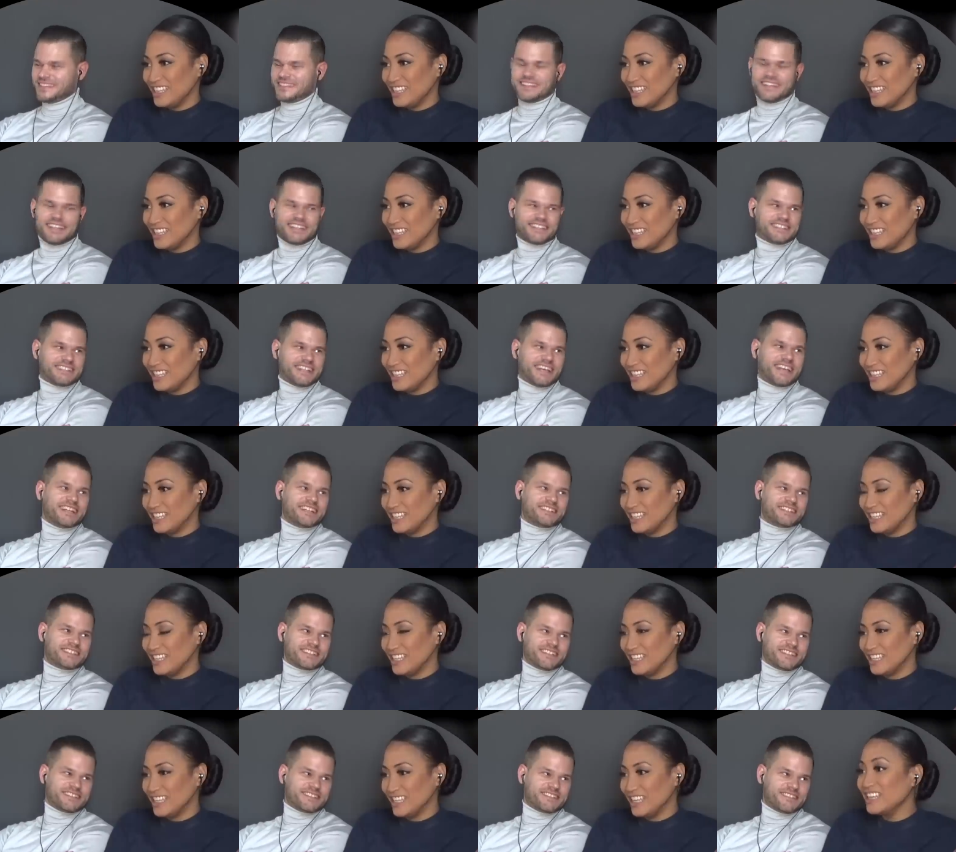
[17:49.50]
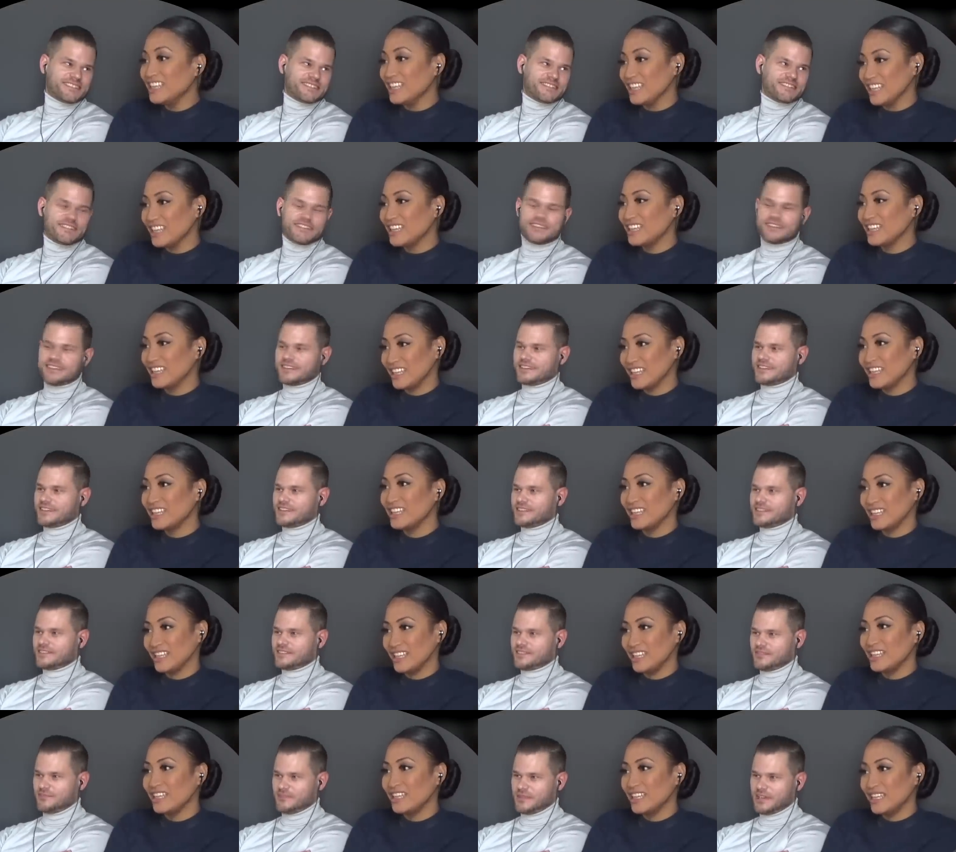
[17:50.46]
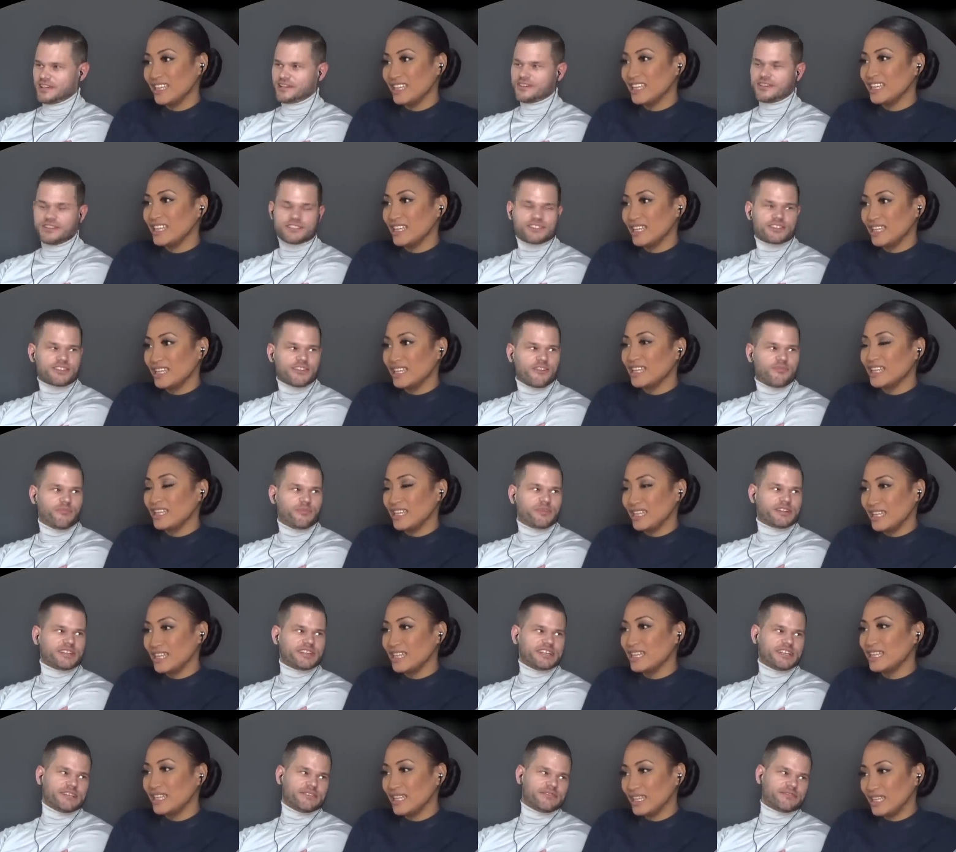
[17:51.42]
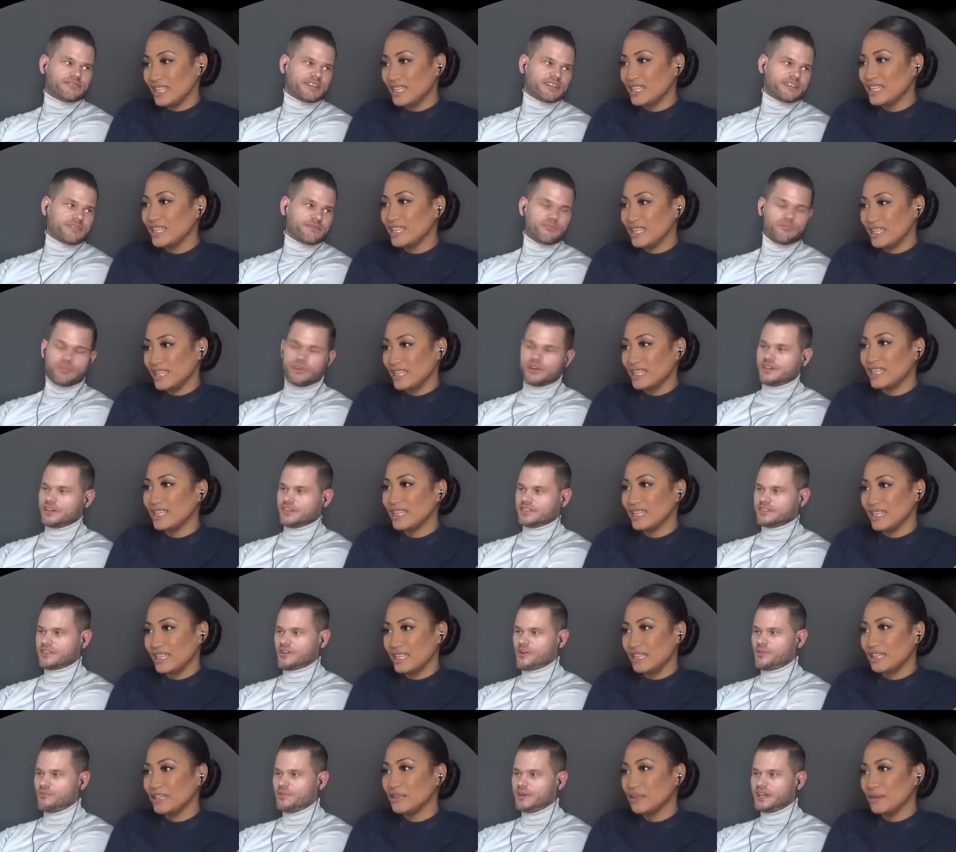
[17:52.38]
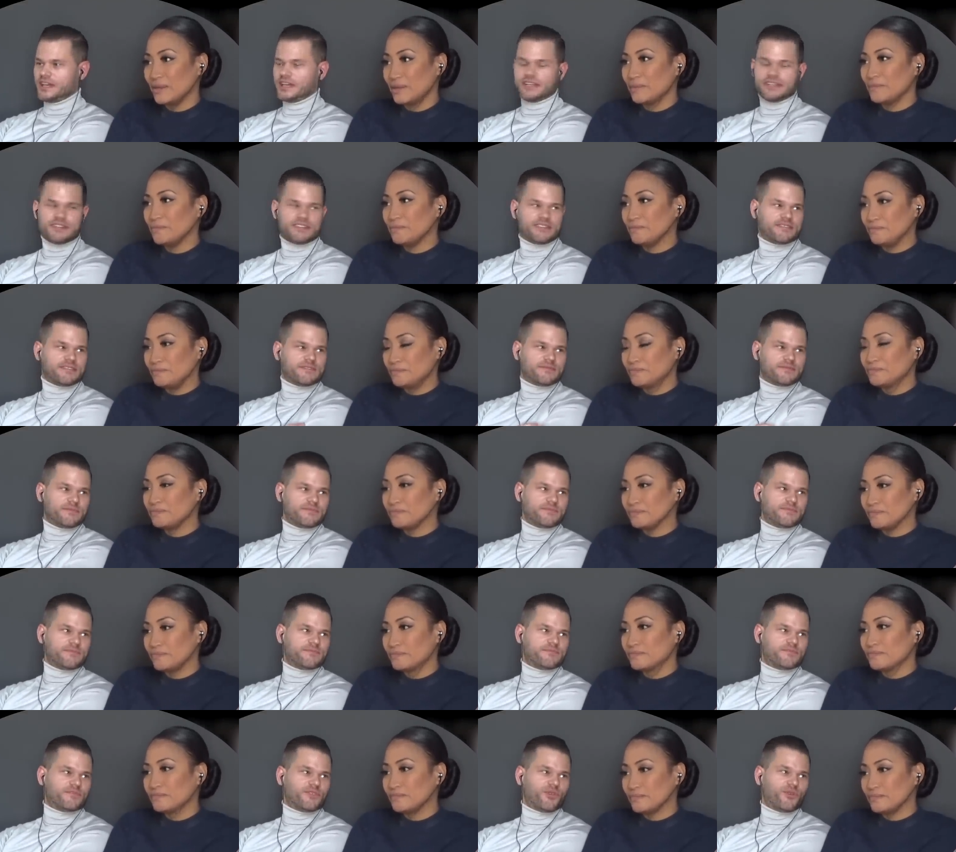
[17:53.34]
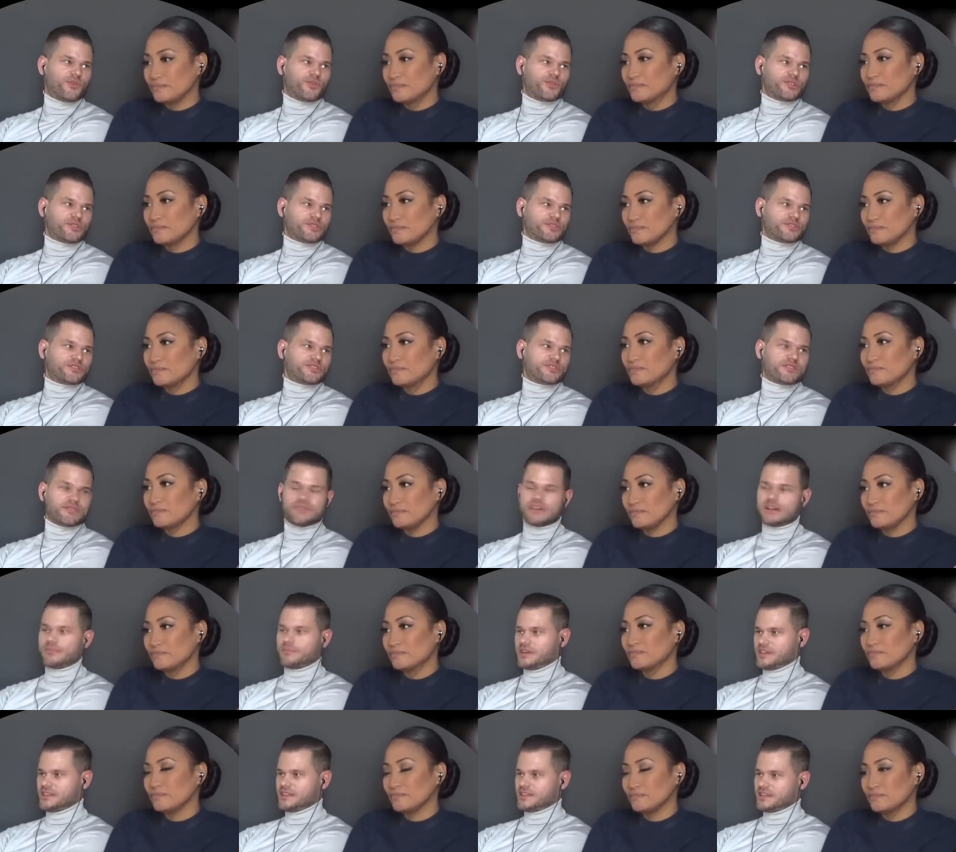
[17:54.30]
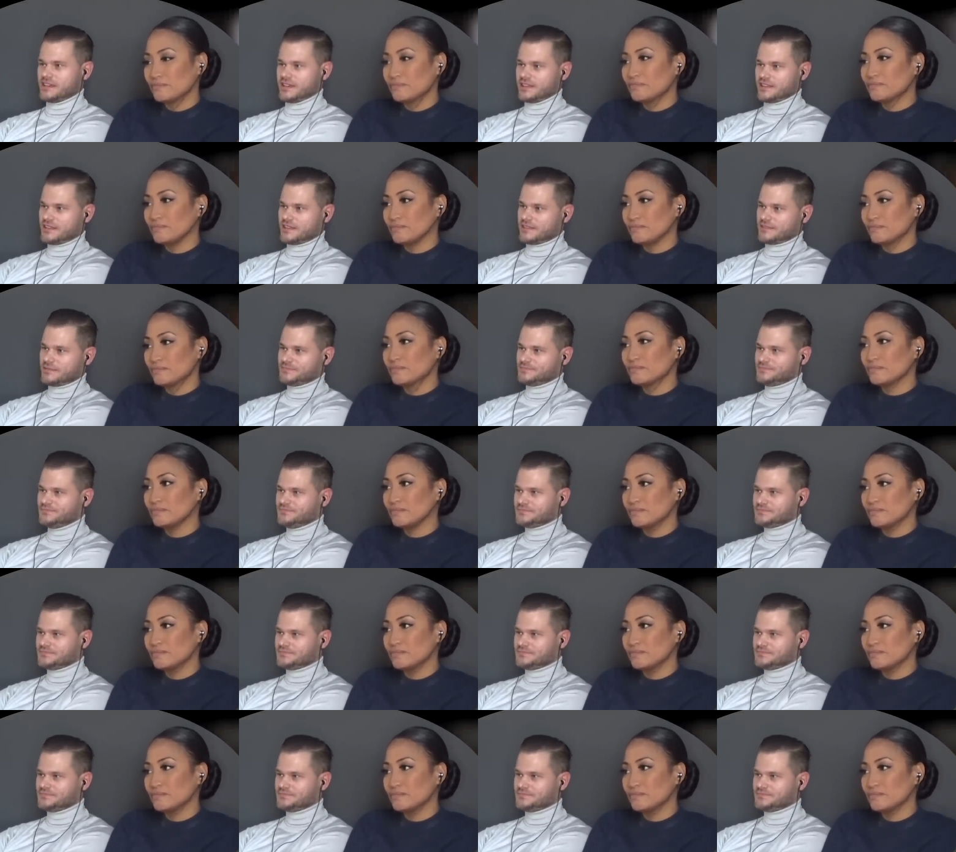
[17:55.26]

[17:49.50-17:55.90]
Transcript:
Speaker 1: They staged it to make Koskov believe that Bond obeyed the orders of M I six.